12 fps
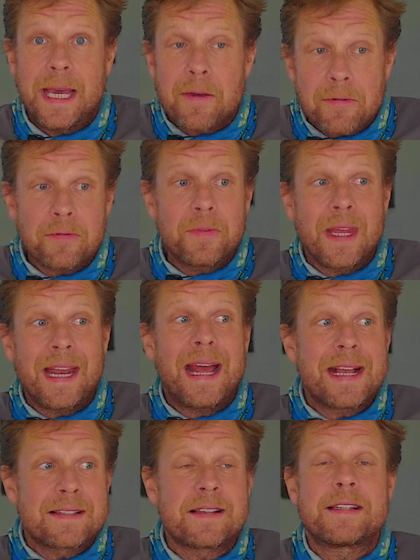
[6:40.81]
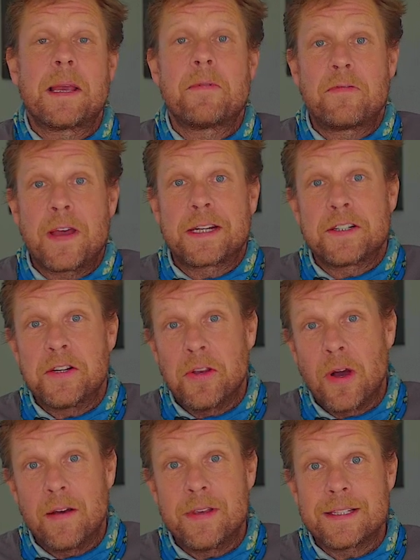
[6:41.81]
If it has the same effect on
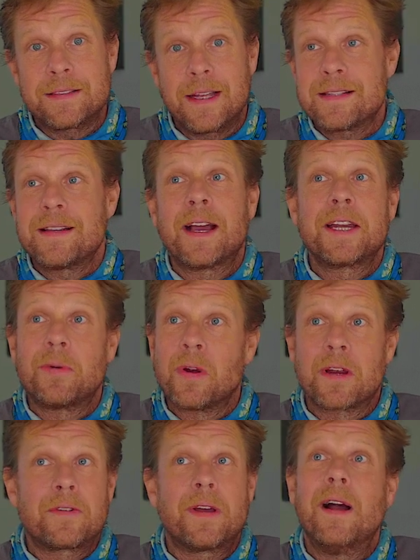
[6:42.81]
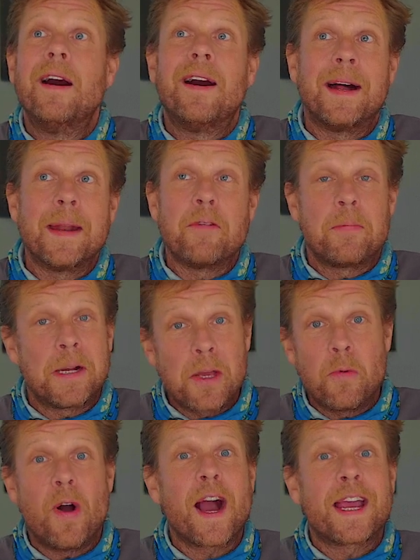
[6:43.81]
you, obviously. It's not going to work on everybody
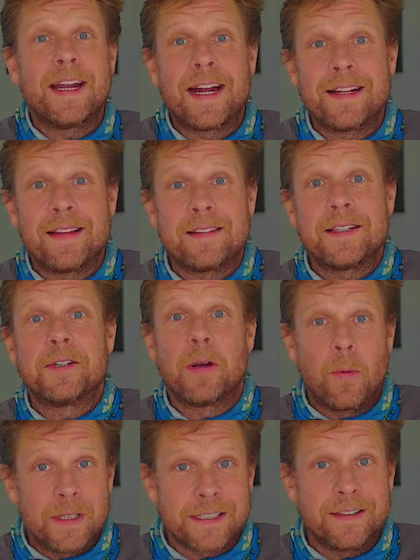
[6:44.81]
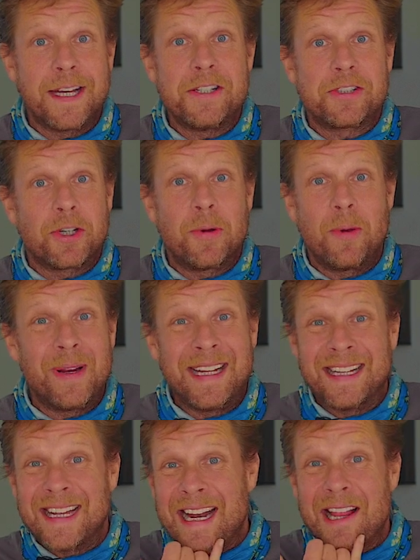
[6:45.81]
walking out of the theater. It was a late showing. We
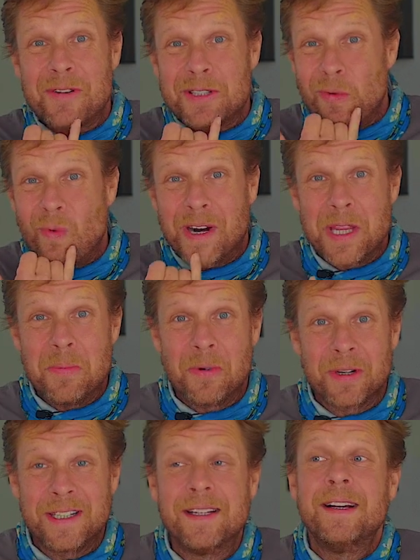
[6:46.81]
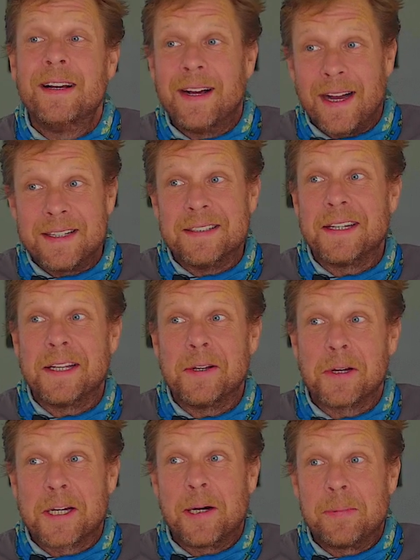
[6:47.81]
didn't get out of there till one in the morning. I did
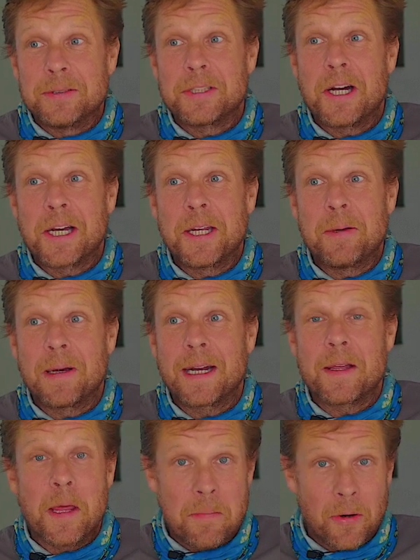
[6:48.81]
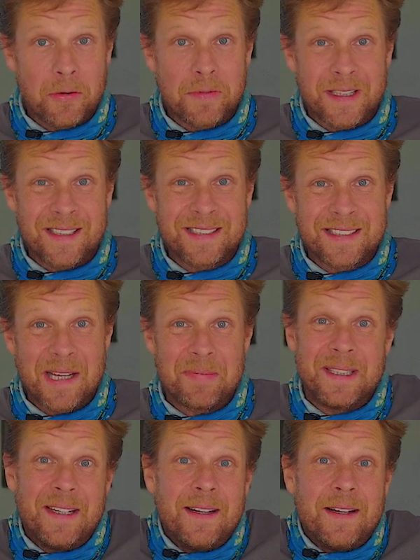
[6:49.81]
hear a couple talking about how they both fell asleep.